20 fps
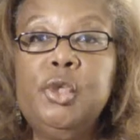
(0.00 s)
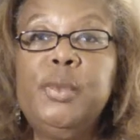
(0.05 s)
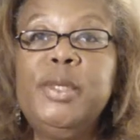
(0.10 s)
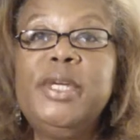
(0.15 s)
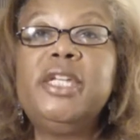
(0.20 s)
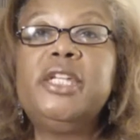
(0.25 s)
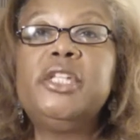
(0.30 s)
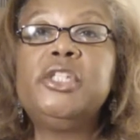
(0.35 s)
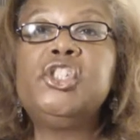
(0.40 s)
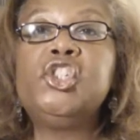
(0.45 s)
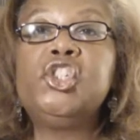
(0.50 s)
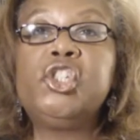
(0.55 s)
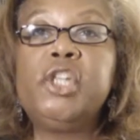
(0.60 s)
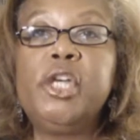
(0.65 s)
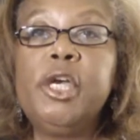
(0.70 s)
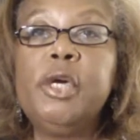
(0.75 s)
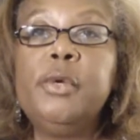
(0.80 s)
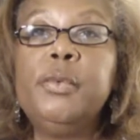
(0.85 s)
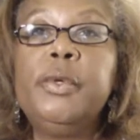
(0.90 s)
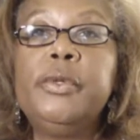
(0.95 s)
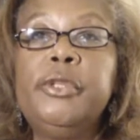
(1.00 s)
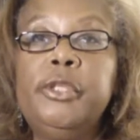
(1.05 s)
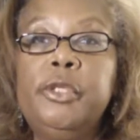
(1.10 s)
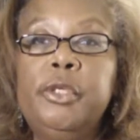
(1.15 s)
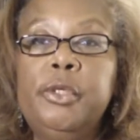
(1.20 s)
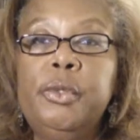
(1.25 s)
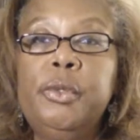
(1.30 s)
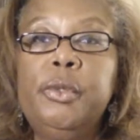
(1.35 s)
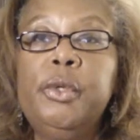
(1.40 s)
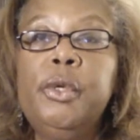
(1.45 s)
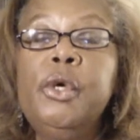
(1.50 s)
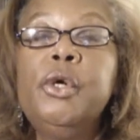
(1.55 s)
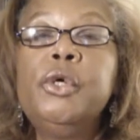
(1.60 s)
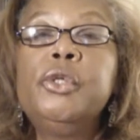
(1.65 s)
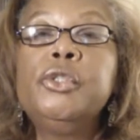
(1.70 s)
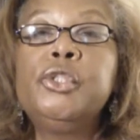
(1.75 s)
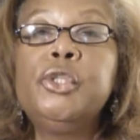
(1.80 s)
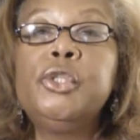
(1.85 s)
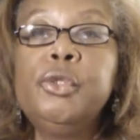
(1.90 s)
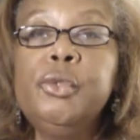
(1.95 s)
to do is share with you
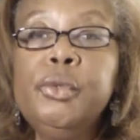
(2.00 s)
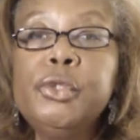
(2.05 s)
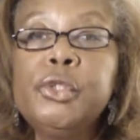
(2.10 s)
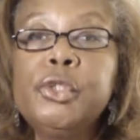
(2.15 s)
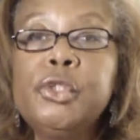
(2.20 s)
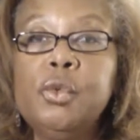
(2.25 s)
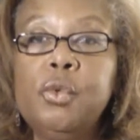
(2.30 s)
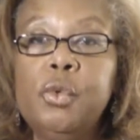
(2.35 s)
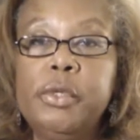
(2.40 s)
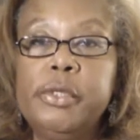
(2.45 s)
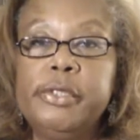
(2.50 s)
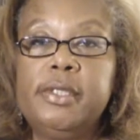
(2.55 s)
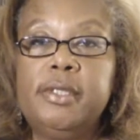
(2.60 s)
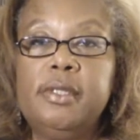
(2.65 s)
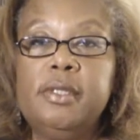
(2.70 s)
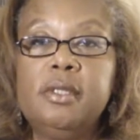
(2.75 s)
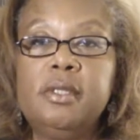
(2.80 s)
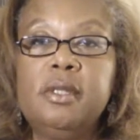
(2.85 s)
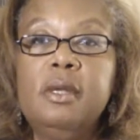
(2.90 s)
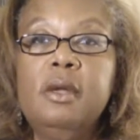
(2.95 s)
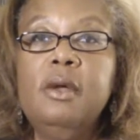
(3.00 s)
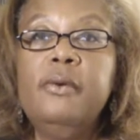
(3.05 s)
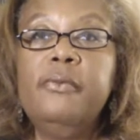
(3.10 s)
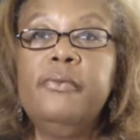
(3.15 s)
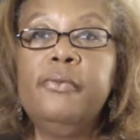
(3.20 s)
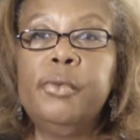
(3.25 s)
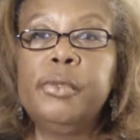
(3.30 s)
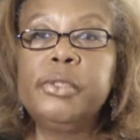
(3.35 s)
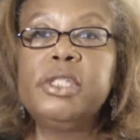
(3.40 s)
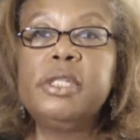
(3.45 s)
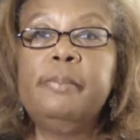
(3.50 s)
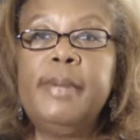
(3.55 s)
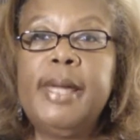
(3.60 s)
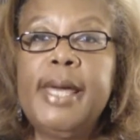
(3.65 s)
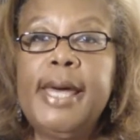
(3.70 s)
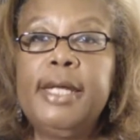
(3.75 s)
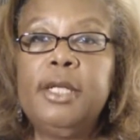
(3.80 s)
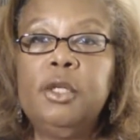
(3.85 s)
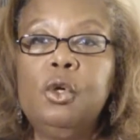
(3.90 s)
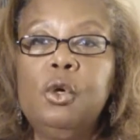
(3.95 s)
2 sources for
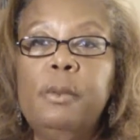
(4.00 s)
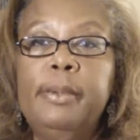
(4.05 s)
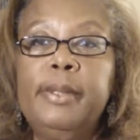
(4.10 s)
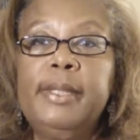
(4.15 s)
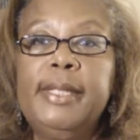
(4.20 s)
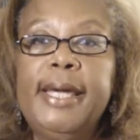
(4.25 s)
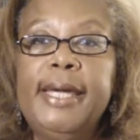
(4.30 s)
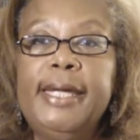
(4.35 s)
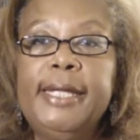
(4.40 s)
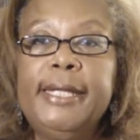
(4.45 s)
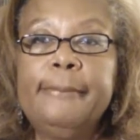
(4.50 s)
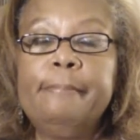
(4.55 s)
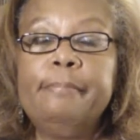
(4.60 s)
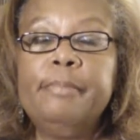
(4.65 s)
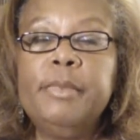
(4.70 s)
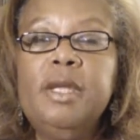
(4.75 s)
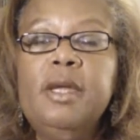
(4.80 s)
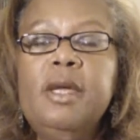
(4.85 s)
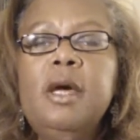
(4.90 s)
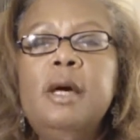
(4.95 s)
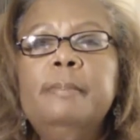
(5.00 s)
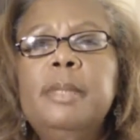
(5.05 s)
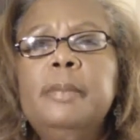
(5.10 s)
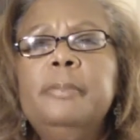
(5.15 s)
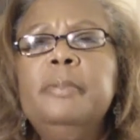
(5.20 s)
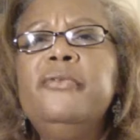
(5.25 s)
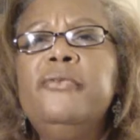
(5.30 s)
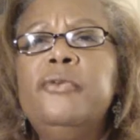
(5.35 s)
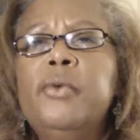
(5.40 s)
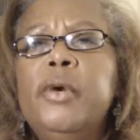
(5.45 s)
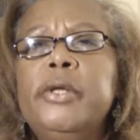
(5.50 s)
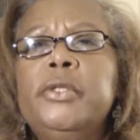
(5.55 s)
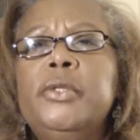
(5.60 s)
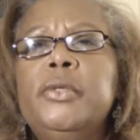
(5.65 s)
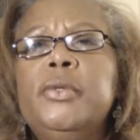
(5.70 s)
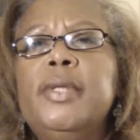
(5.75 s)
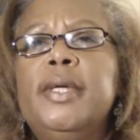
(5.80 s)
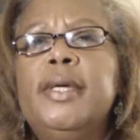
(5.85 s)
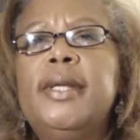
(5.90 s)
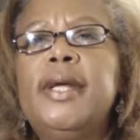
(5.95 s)
sabbatical planning. But
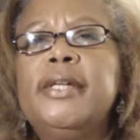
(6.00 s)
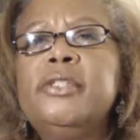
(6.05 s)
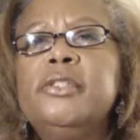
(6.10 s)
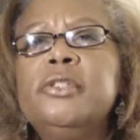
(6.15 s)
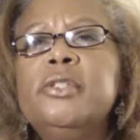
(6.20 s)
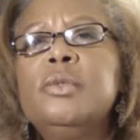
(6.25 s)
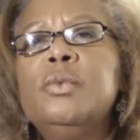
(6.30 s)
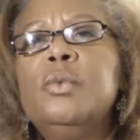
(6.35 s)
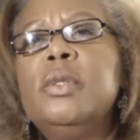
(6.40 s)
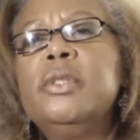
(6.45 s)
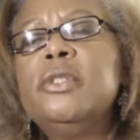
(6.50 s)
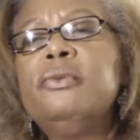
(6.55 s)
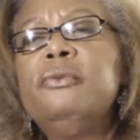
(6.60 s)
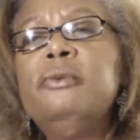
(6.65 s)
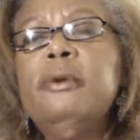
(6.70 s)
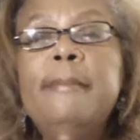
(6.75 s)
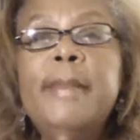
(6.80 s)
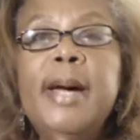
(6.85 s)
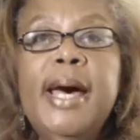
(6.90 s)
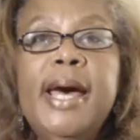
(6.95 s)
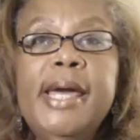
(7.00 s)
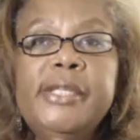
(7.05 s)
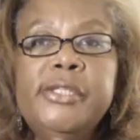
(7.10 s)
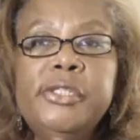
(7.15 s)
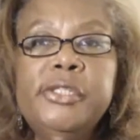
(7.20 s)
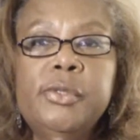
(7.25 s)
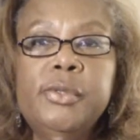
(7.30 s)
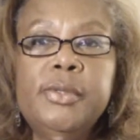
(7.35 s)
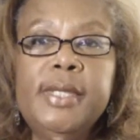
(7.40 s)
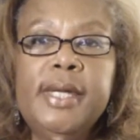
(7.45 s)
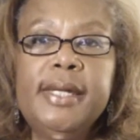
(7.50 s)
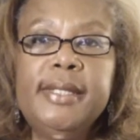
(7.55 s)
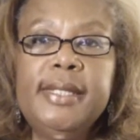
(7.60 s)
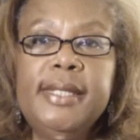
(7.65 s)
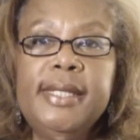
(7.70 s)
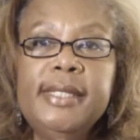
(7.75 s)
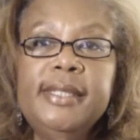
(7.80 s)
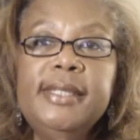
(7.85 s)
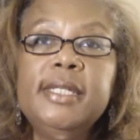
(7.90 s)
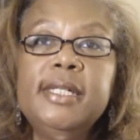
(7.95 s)
before I do that, I just want to remind you
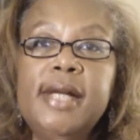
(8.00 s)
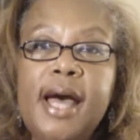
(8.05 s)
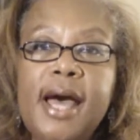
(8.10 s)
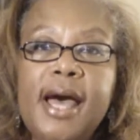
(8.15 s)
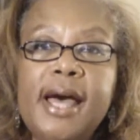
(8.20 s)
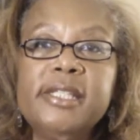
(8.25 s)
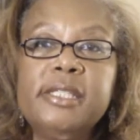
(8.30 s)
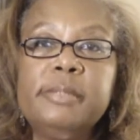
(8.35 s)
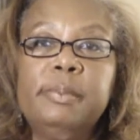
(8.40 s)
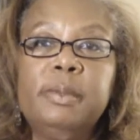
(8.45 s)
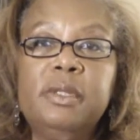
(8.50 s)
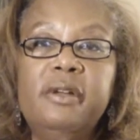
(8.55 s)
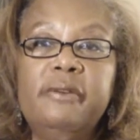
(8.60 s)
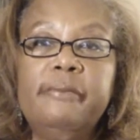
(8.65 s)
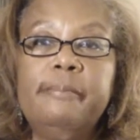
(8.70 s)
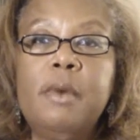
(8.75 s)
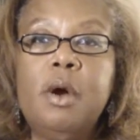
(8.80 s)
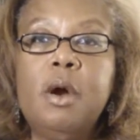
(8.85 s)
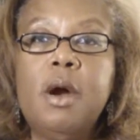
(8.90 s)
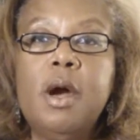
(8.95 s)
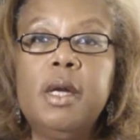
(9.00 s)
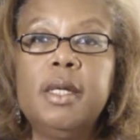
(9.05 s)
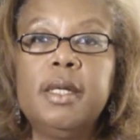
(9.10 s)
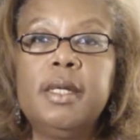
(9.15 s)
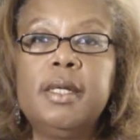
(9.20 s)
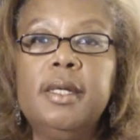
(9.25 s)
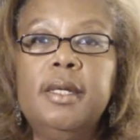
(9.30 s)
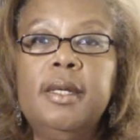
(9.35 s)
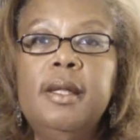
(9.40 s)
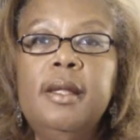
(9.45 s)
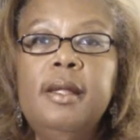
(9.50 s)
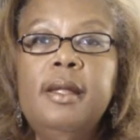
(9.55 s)
that in the Gospel of Mark,